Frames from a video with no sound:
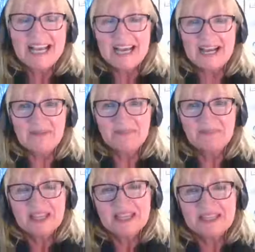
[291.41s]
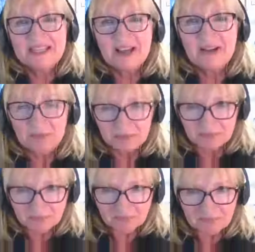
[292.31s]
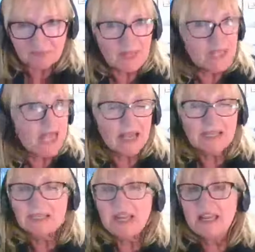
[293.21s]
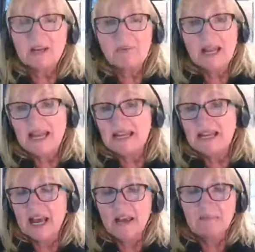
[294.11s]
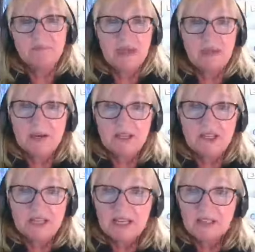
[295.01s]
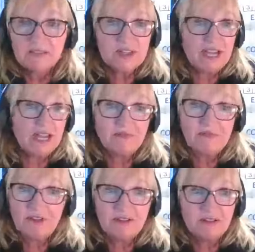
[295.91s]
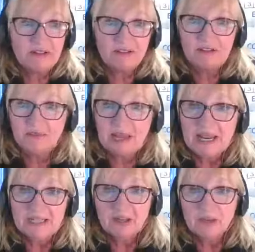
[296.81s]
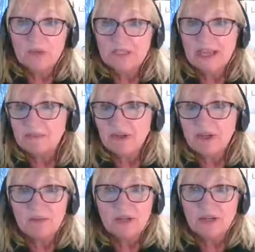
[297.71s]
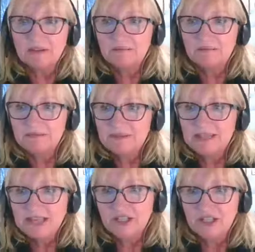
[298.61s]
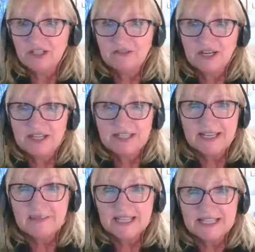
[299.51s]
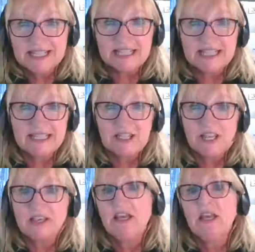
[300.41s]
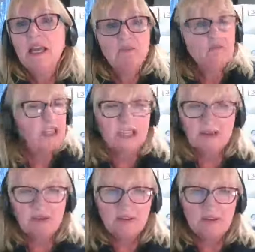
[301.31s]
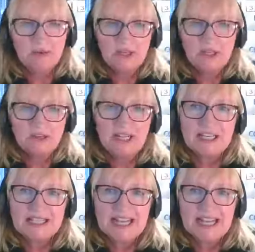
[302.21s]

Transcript: Um, so yeah, as I say, you can play um, amongst yourselves. Uh, if you've got a group of mates on a WhatsApp group, you can set your uh, set your minds against each other, just however you want to do it.